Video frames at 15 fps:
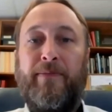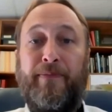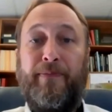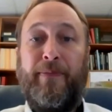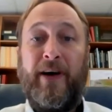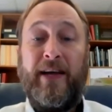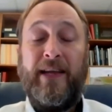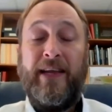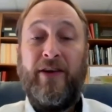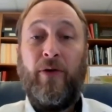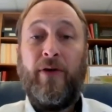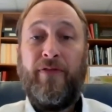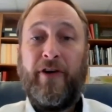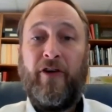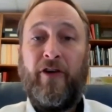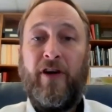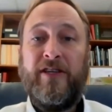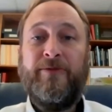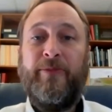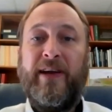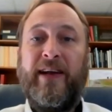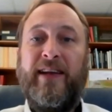But in order for
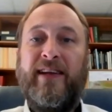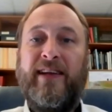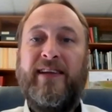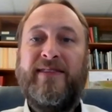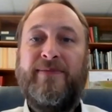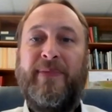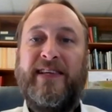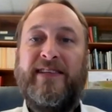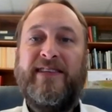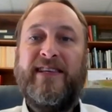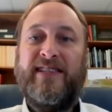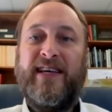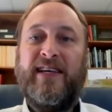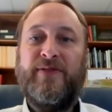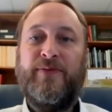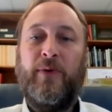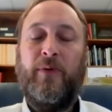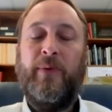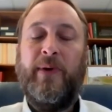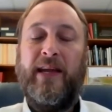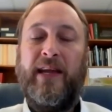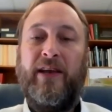crossbreeding to be successful,
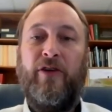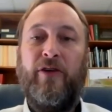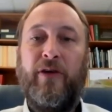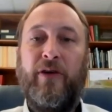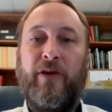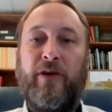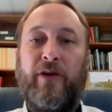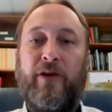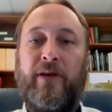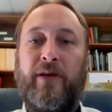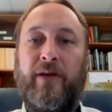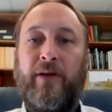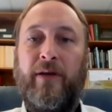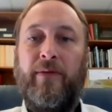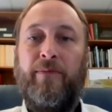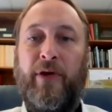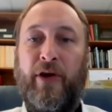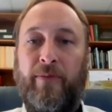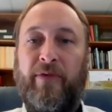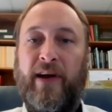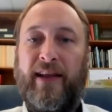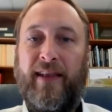we need good purebred
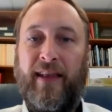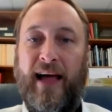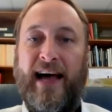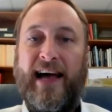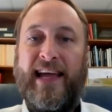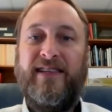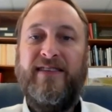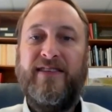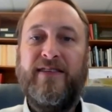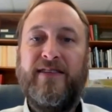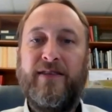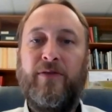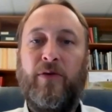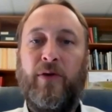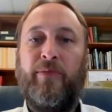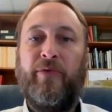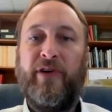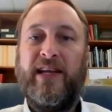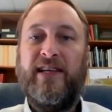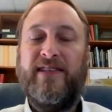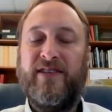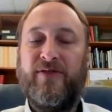lines or
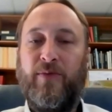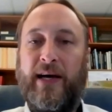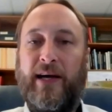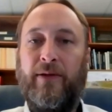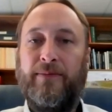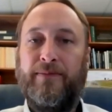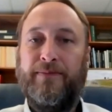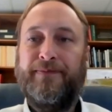breeds as well.